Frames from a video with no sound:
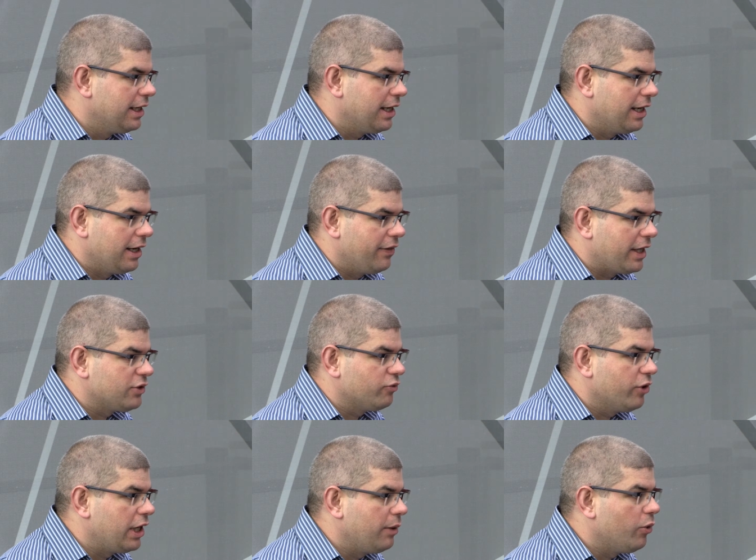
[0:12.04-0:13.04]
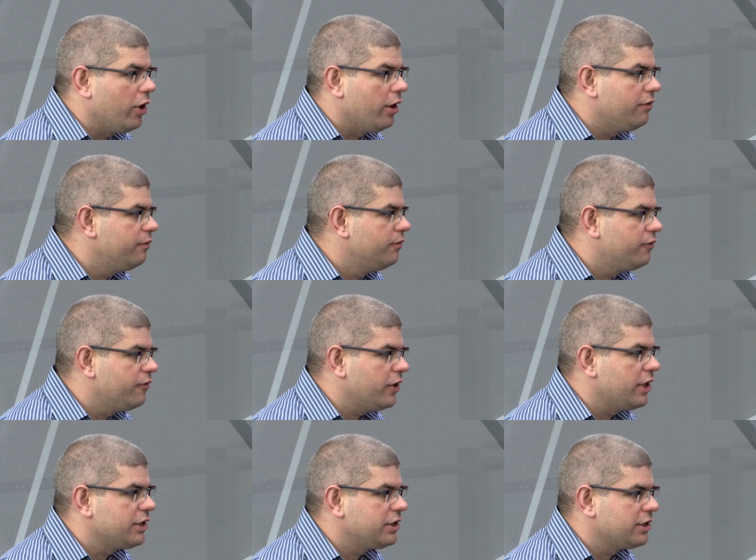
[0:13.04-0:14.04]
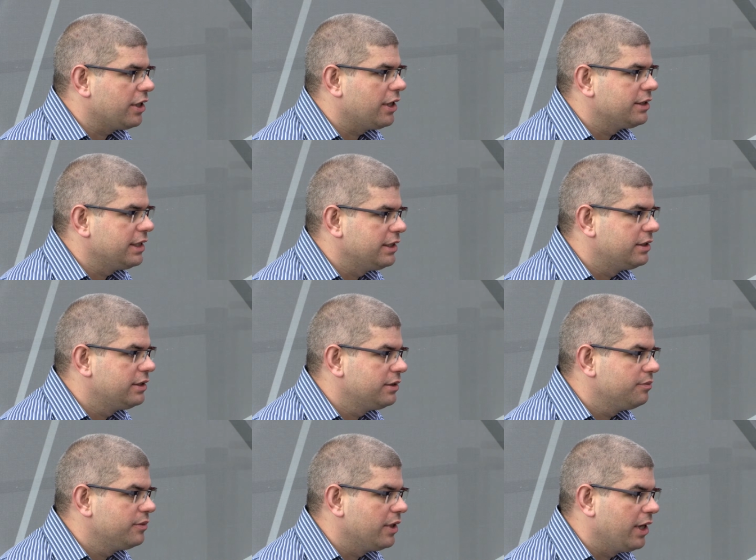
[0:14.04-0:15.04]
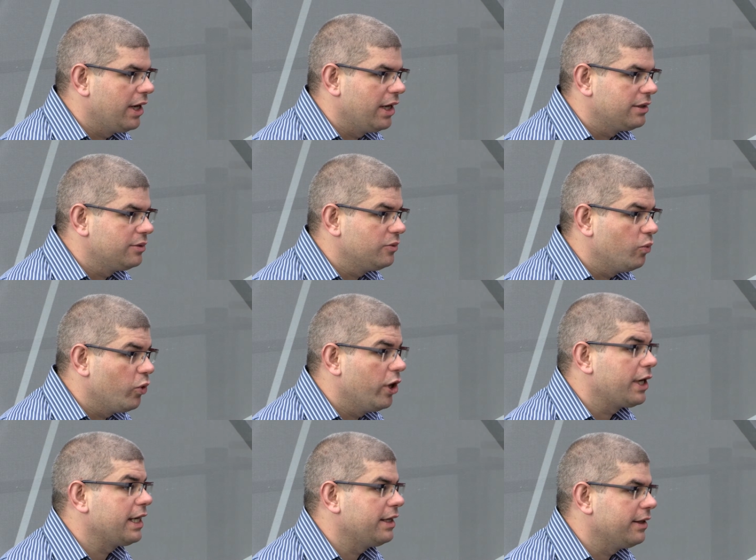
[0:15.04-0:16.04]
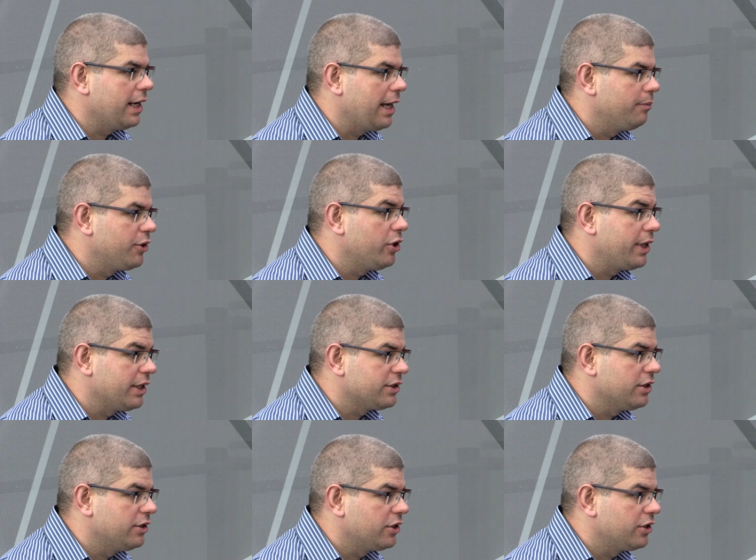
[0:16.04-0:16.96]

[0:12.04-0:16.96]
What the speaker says: And that's really what I first started working in the lab doing as an